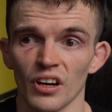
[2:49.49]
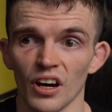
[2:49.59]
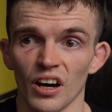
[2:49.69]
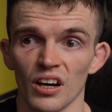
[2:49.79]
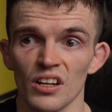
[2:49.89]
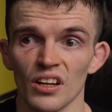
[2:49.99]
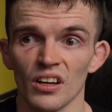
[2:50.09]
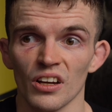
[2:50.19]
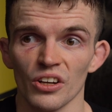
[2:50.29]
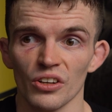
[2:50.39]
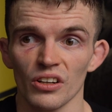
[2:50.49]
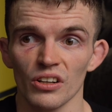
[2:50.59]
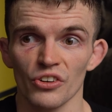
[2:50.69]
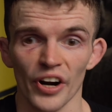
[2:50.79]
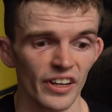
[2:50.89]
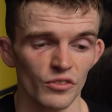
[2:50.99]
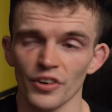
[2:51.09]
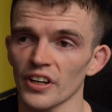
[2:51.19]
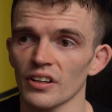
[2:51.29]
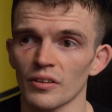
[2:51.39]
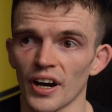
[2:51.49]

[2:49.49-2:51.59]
Uh, what did you think? Cracking fight.